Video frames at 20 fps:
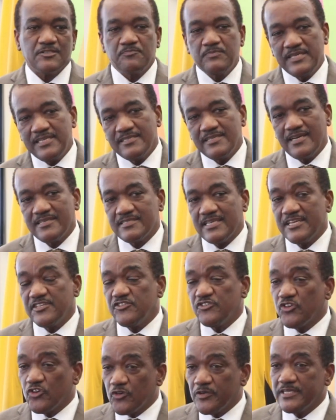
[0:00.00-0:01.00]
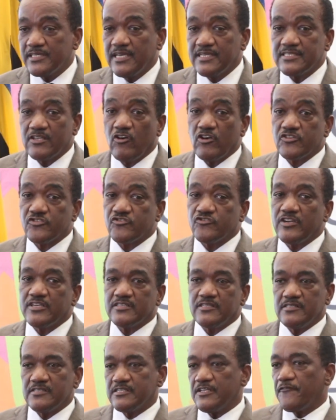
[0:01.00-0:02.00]
been as enduring as our
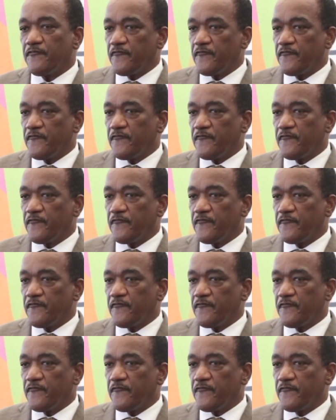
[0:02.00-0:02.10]
struggles in